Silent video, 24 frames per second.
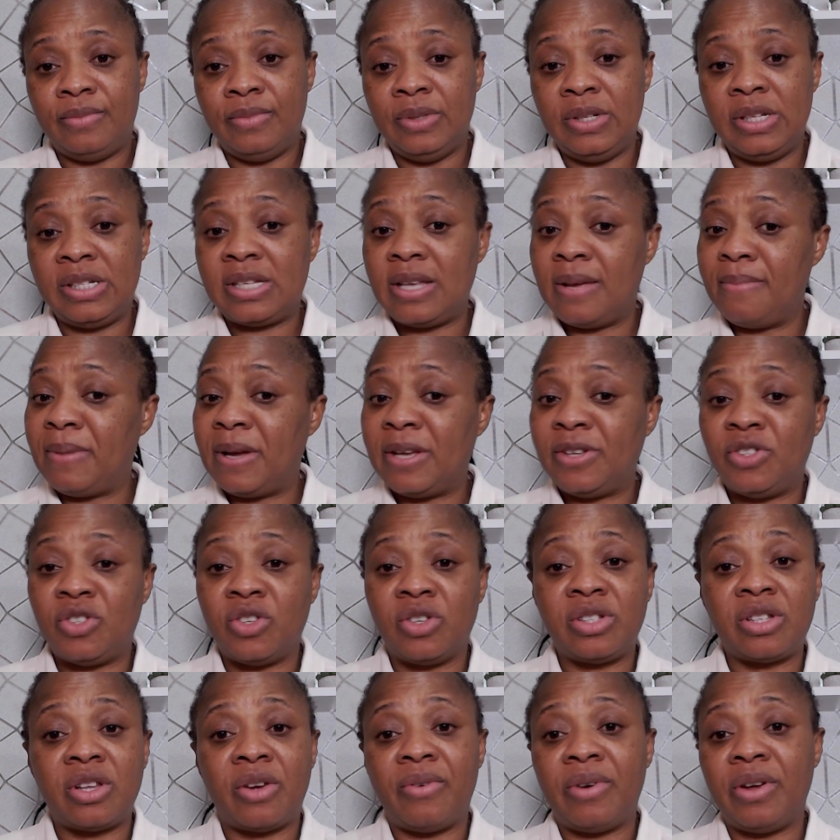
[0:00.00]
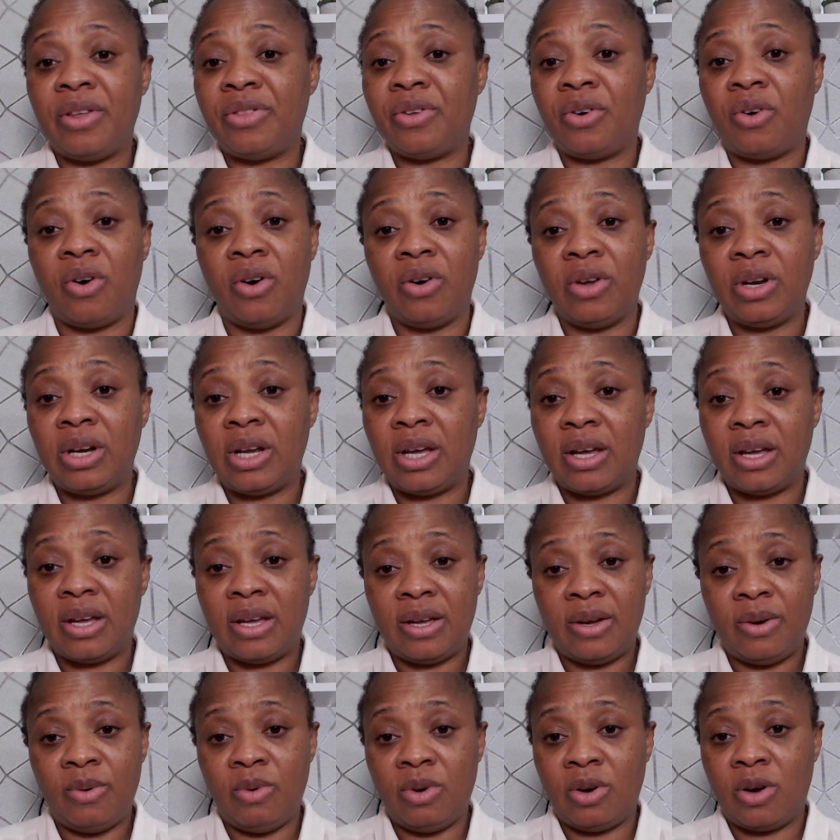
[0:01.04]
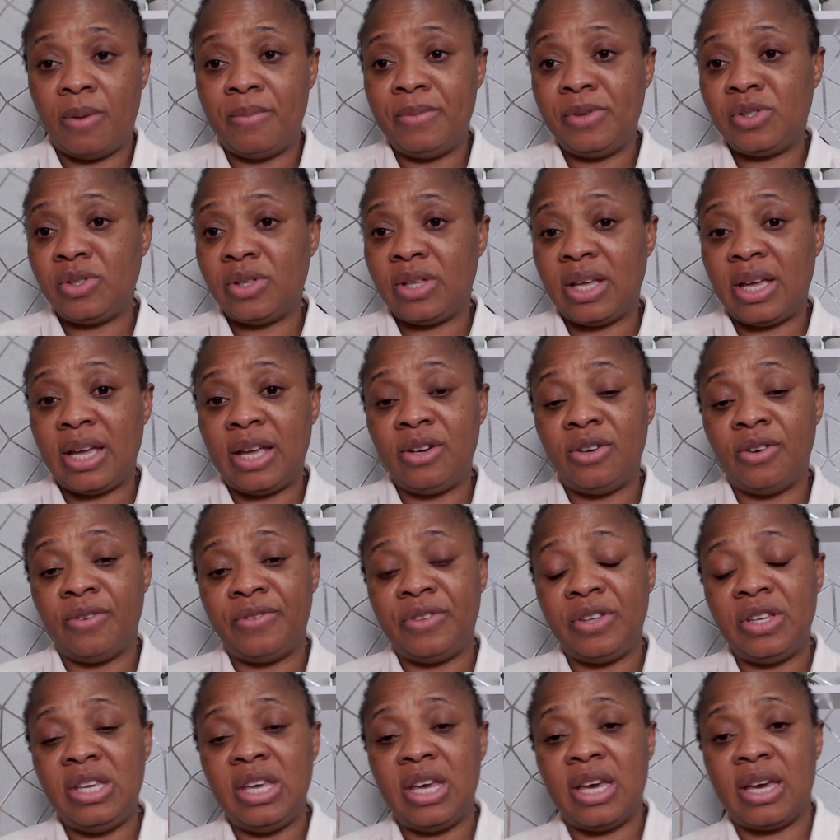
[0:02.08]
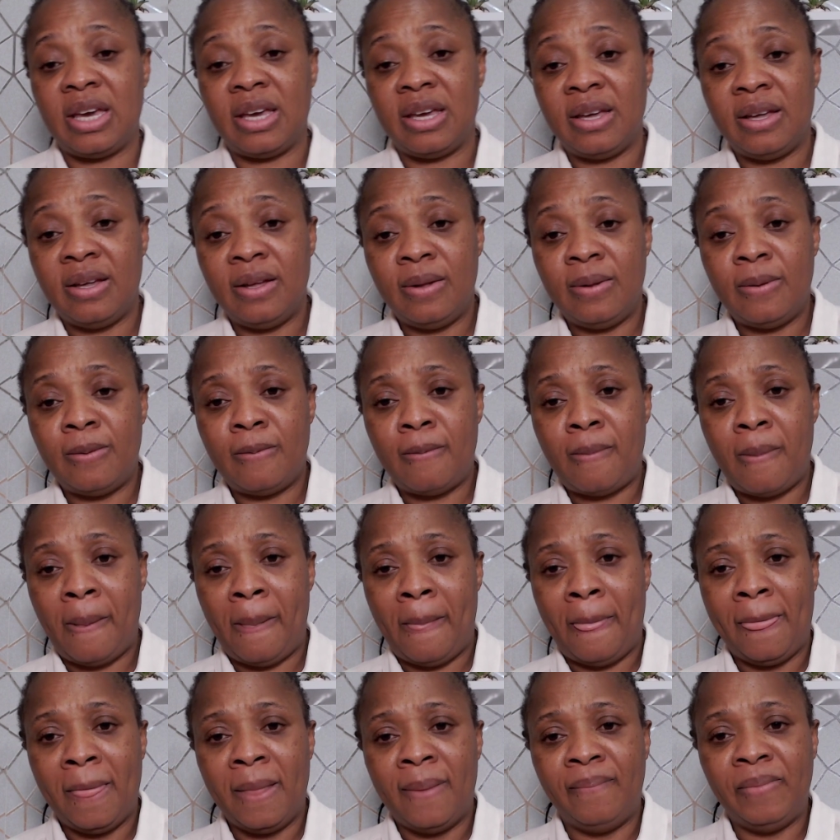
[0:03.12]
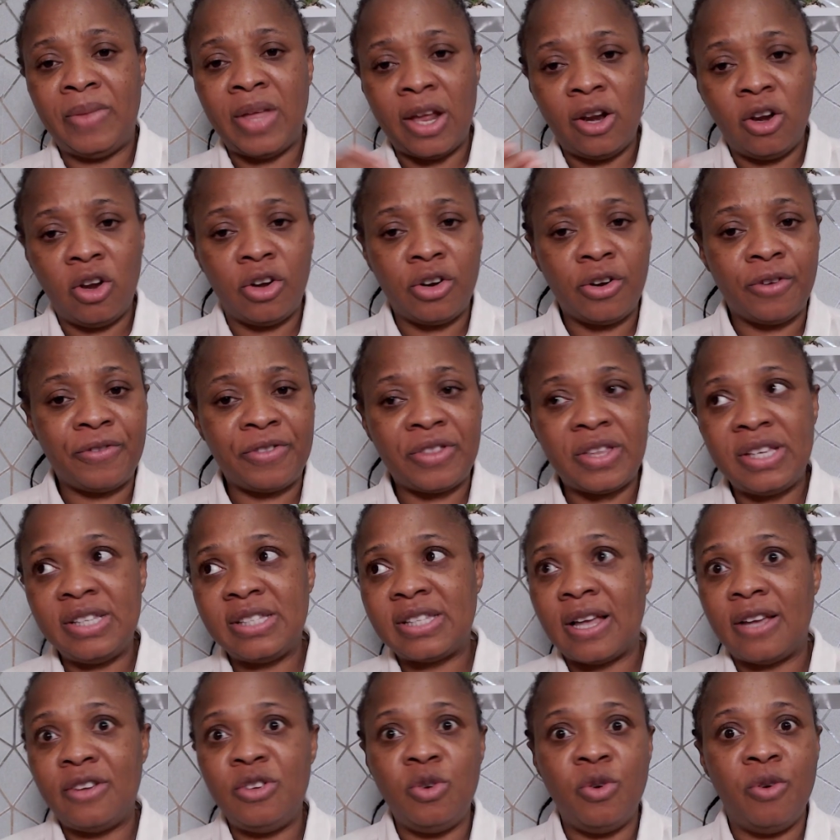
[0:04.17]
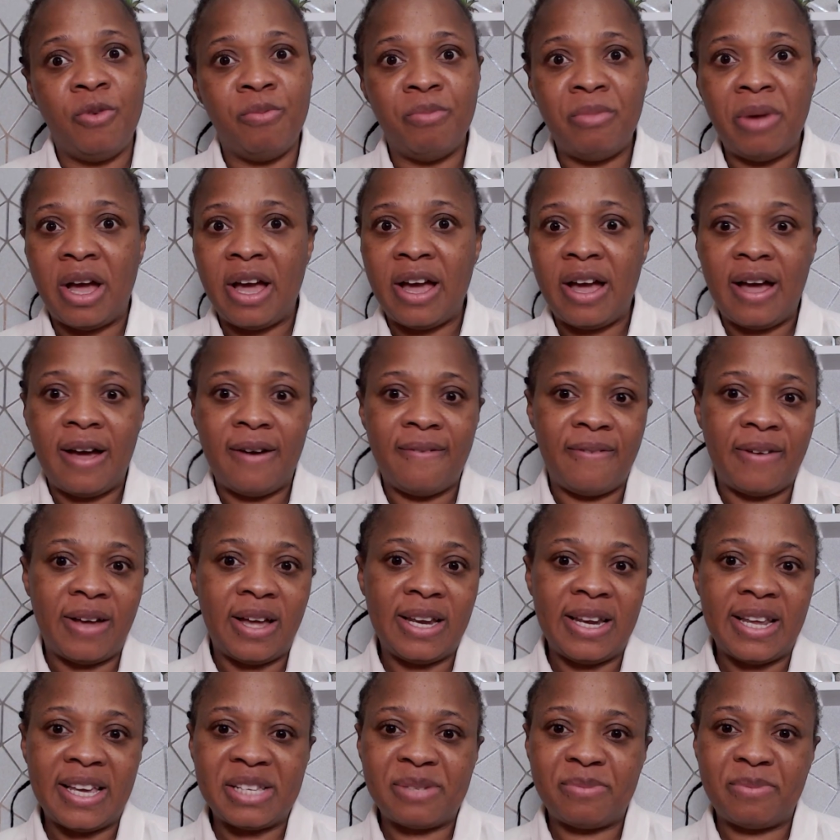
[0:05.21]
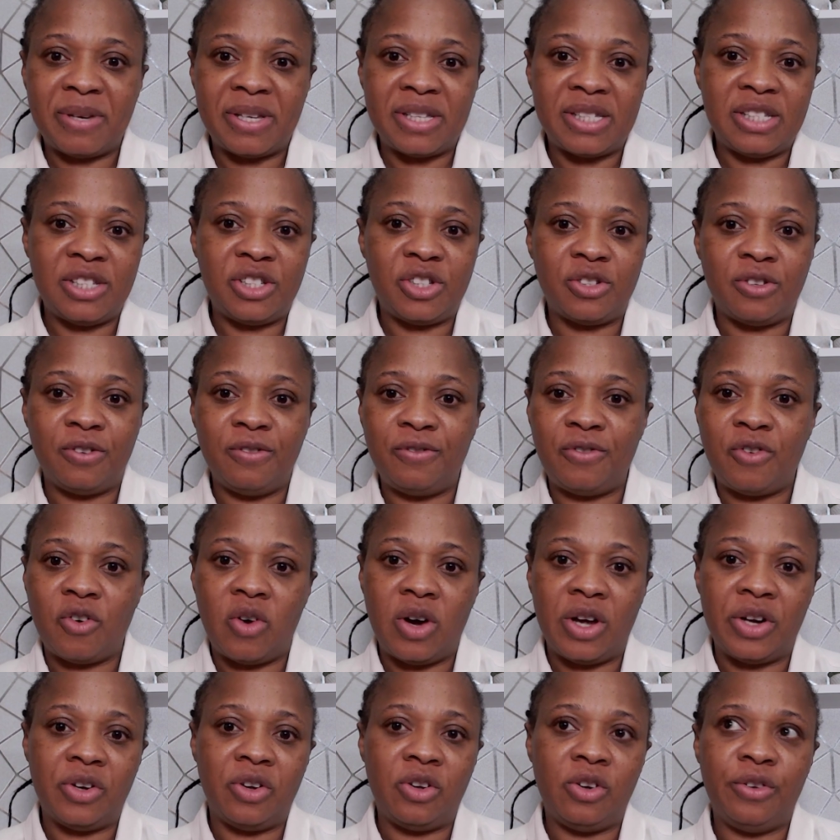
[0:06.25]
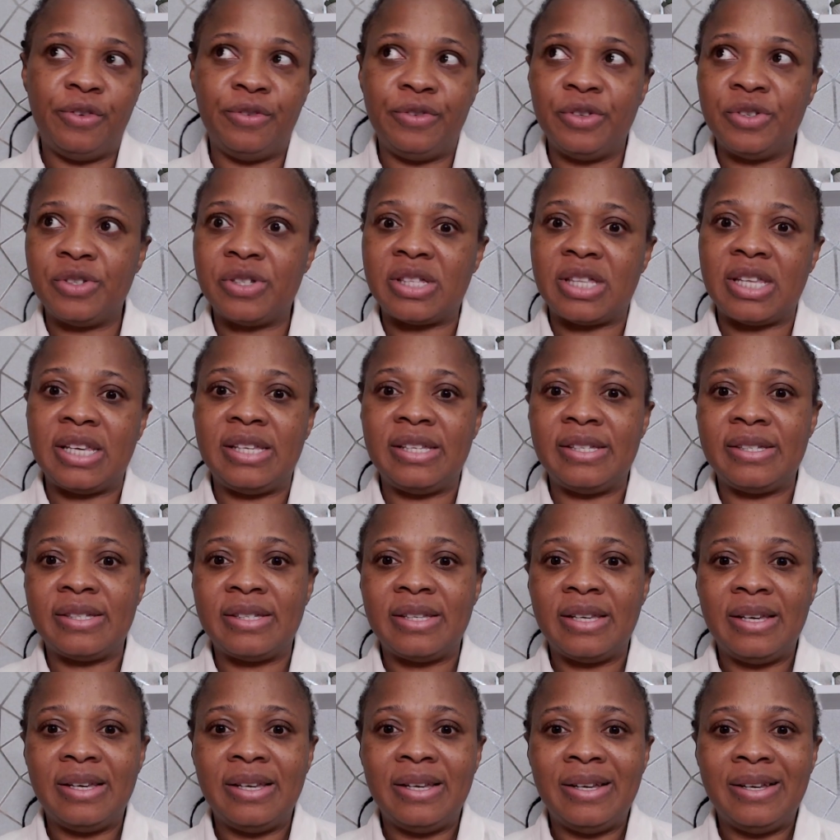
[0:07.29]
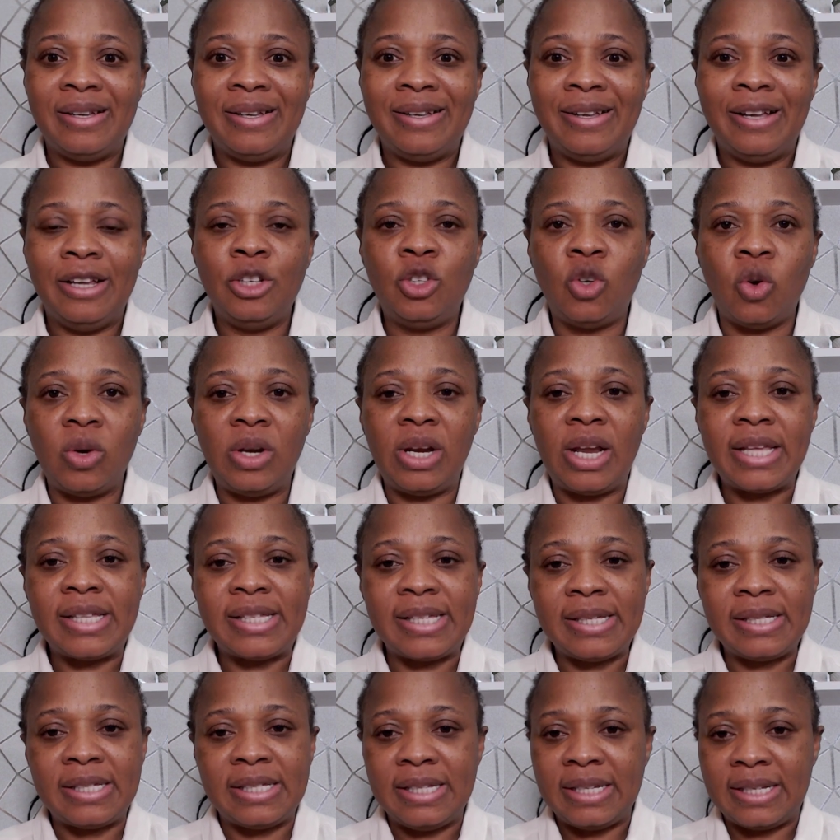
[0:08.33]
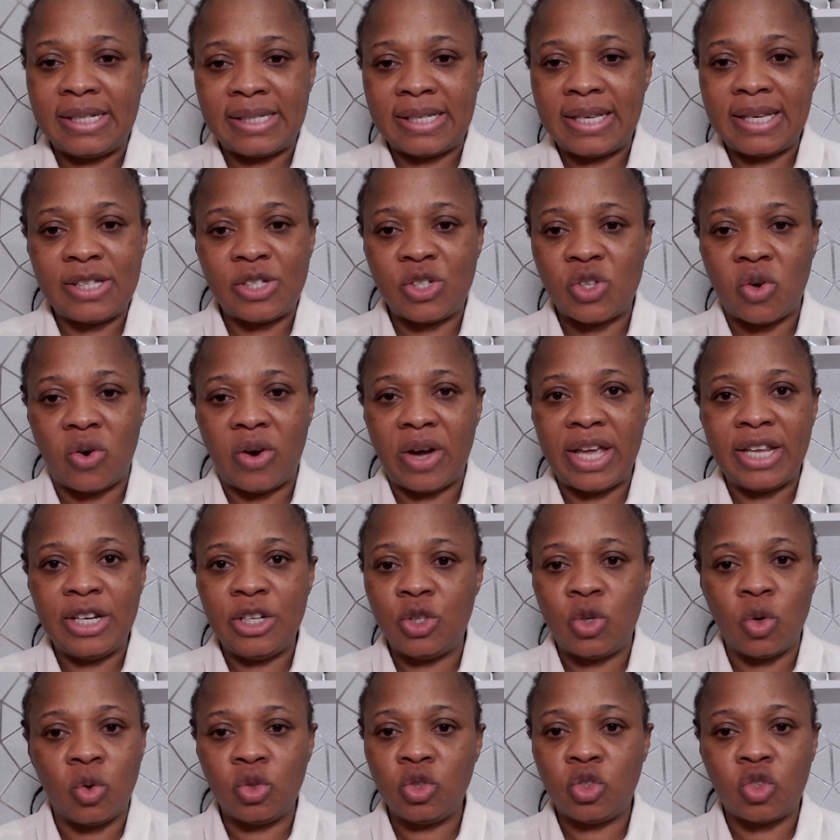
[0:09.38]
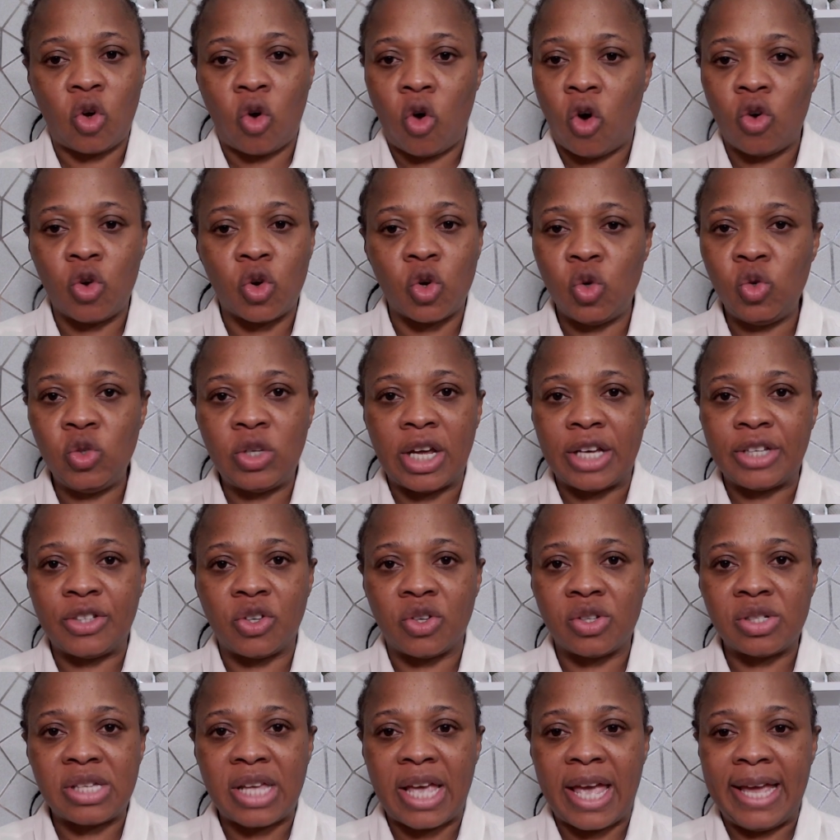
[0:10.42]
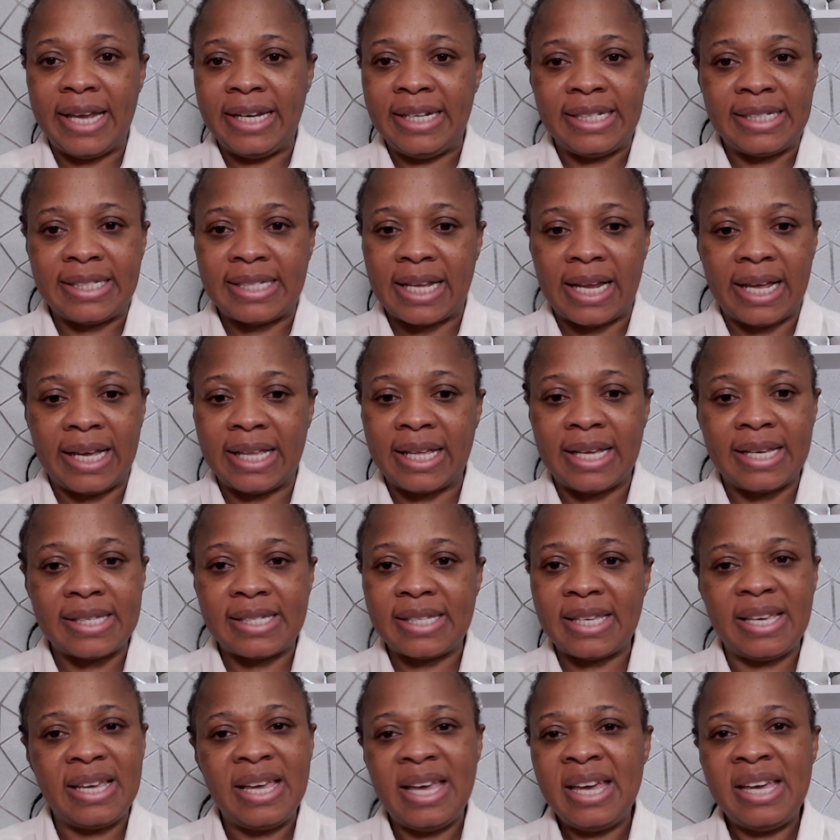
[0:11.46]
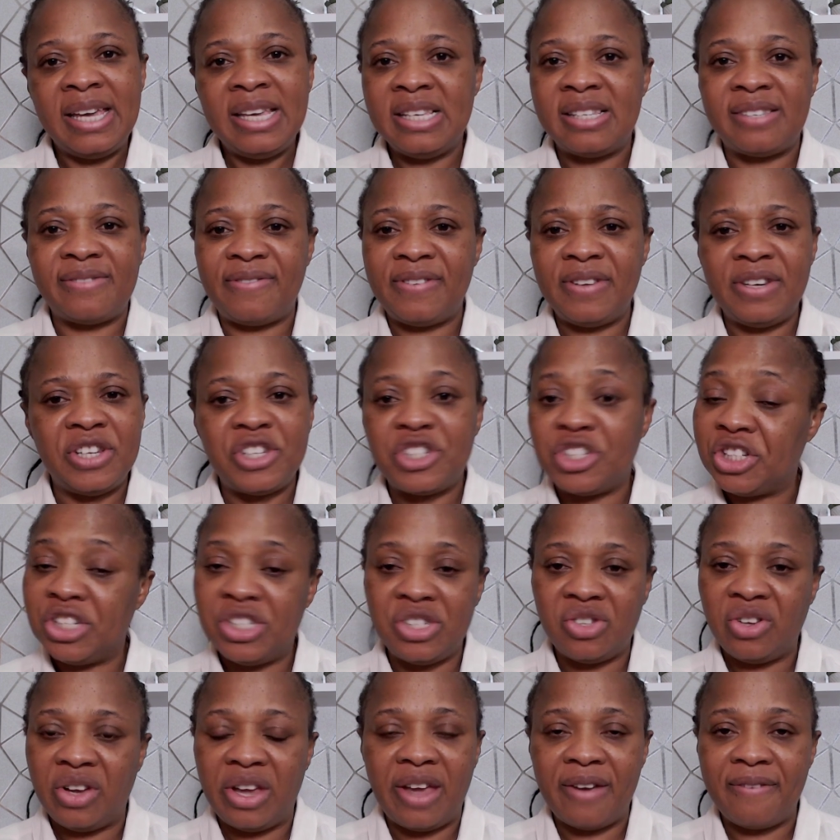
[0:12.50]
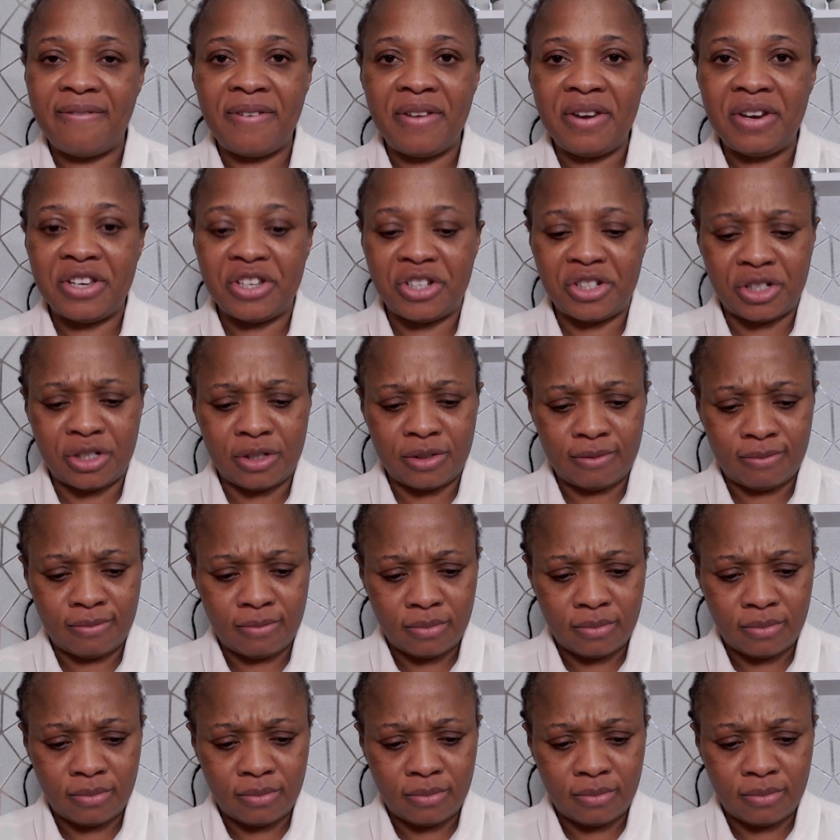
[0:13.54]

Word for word: December is just around the corner. Coming to the end of the year. There are a lot of things that you may have had expectation for and all of those things. Don't let it dictate your end. Don't conclude and just end it like that and say, it's finished. It's not yet finished.